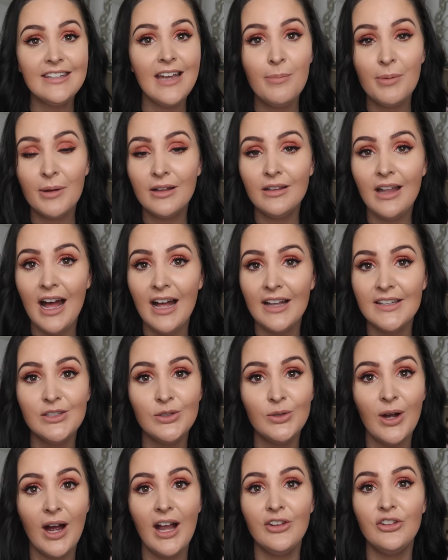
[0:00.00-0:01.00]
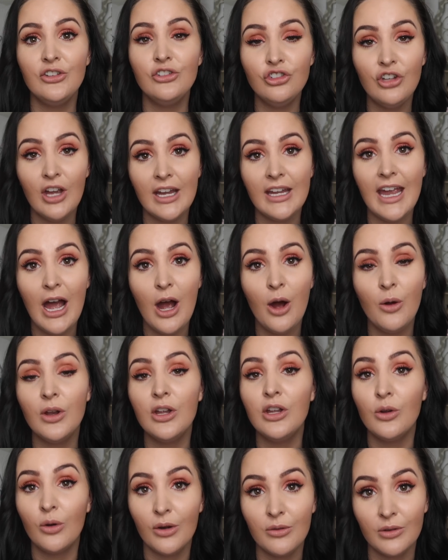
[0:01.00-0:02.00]
type of glass, you guys, check
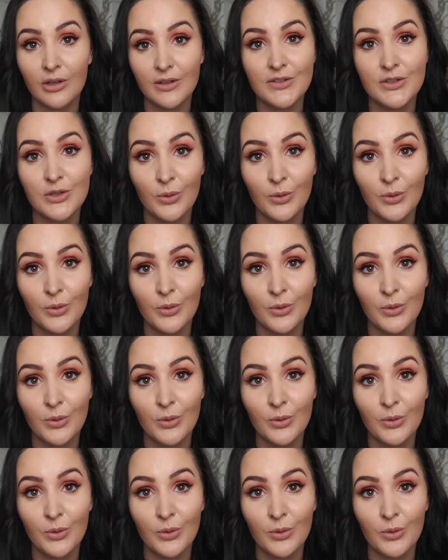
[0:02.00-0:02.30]
out your thrift